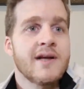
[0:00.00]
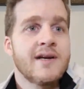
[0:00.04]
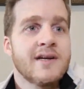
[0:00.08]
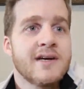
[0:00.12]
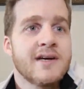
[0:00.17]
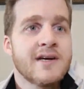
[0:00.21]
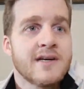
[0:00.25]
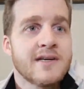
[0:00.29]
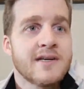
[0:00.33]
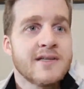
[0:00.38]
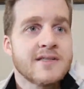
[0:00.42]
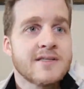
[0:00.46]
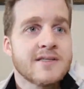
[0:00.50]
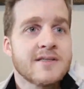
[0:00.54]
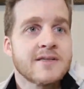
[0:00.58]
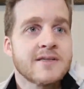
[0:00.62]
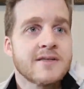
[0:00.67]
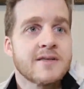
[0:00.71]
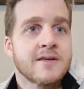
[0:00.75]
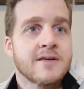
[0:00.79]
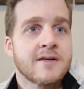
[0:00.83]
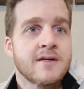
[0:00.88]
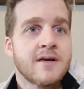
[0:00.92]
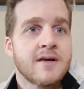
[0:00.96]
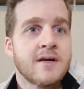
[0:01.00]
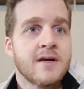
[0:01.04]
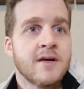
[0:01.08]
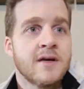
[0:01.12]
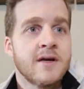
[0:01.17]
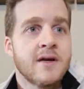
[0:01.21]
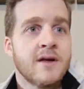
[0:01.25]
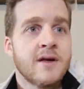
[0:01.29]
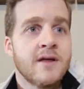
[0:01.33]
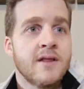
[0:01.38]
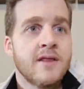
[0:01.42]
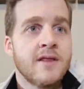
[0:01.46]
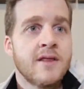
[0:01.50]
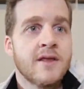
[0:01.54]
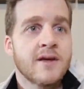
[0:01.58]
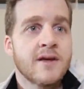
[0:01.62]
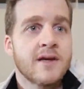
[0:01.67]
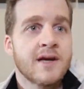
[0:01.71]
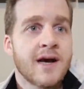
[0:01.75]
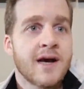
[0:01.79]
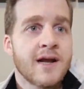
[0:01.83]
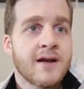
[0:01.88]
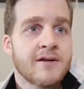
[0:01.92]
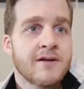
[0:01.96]
does the
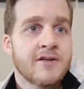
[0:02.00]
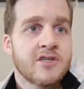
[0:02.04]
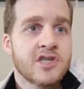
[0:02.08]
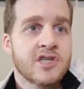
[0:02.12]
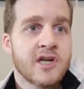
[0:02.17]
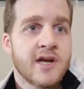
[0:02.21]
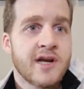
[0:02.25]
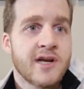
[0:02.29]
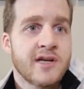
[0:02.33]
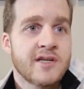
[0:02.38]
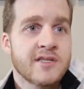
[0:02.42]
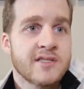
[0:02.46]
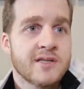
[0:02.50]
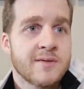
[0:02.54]
color change?